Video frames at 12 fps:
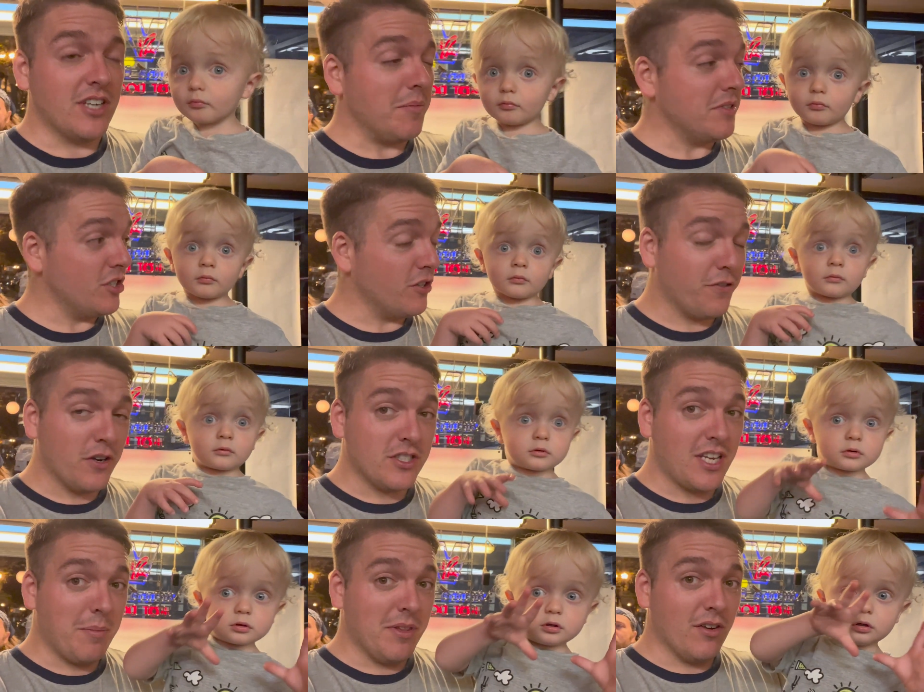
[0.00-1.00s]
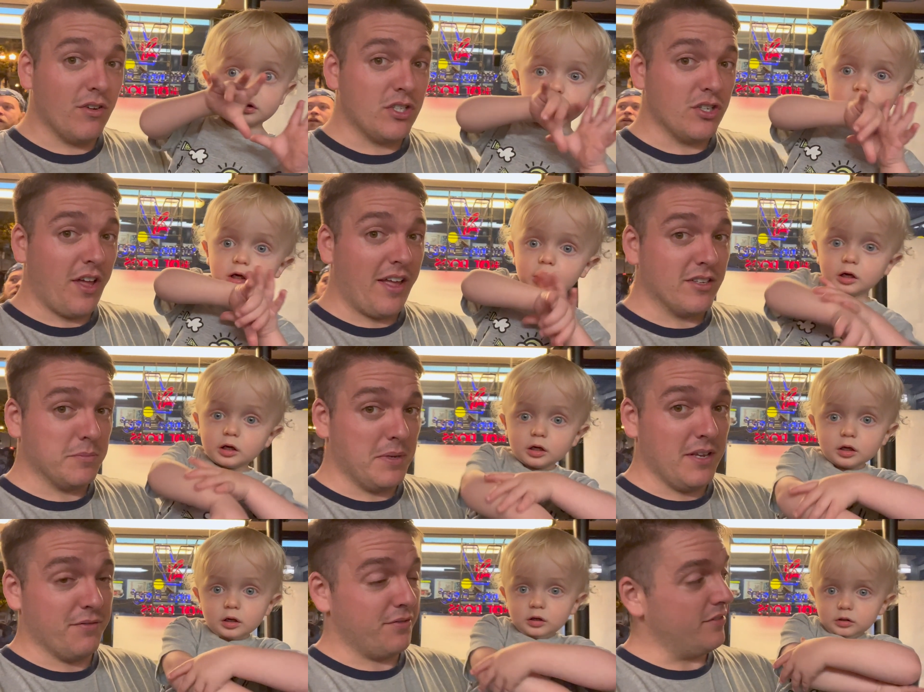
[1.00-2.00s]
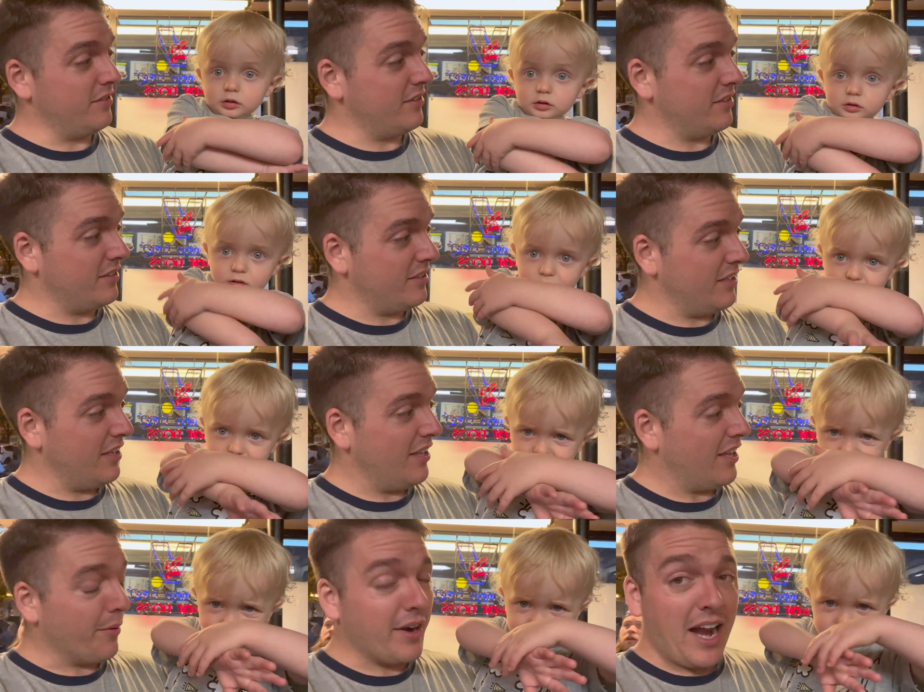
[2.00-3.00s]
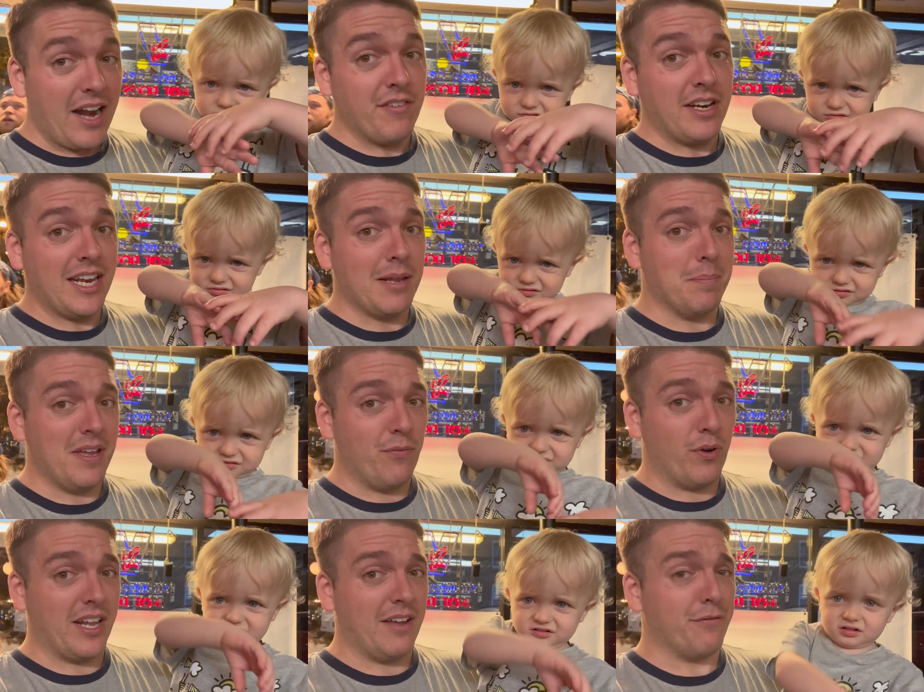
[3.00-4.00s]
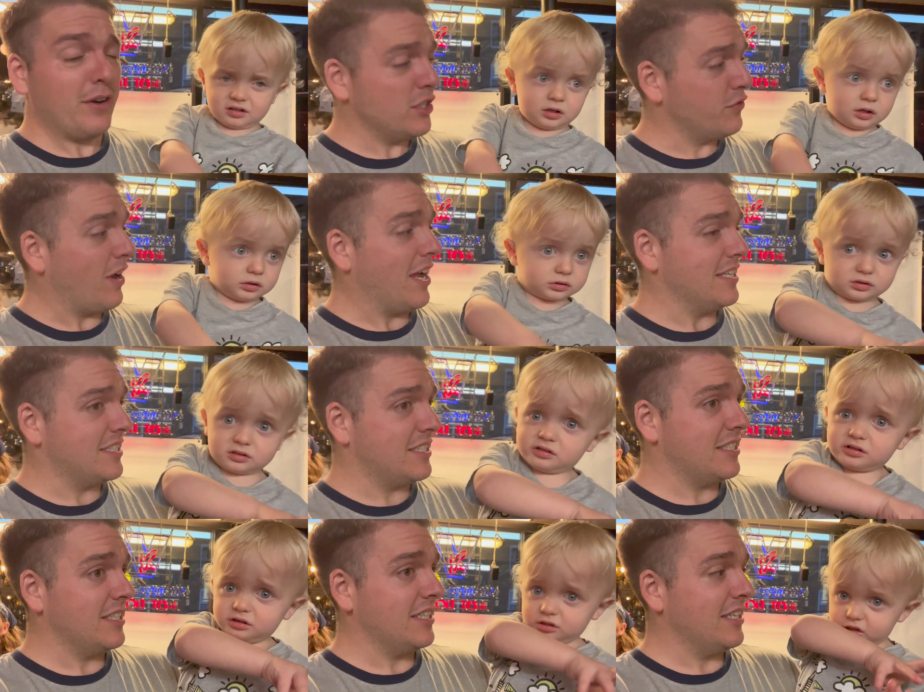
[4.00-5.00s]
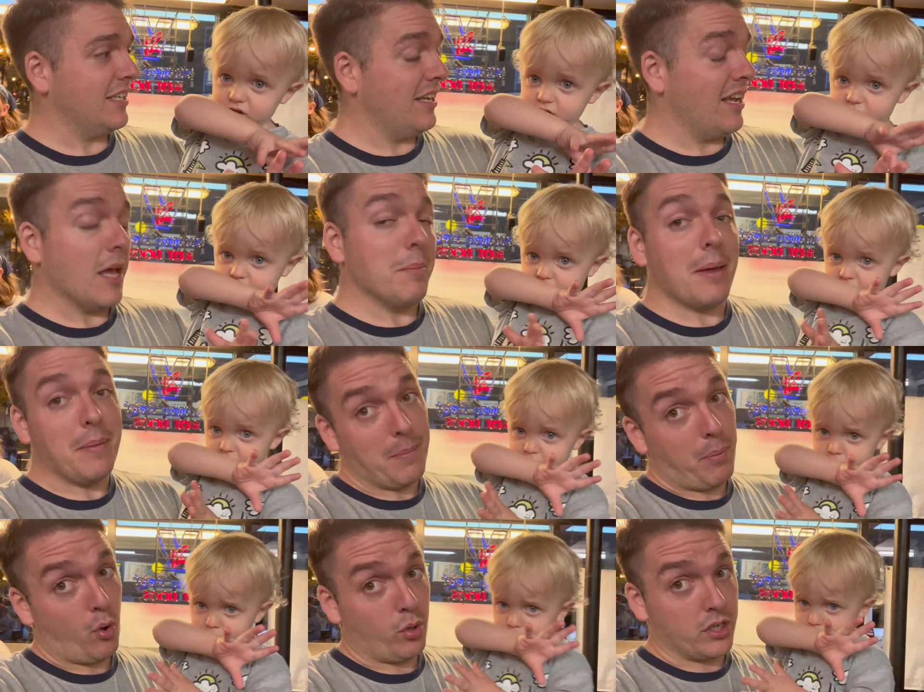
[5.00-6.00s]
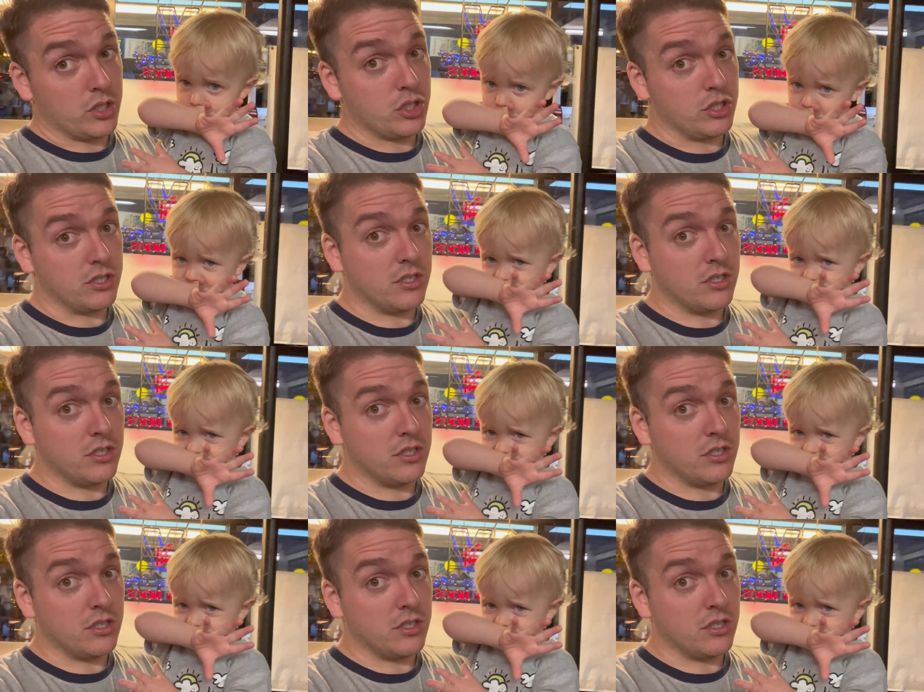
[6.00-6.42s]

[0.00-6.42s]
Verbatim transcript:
Speaker 1: James, it's your first time in the original Al's Beef. We're not even gonna beef, we're gonna get french fries. Maybe a Polish.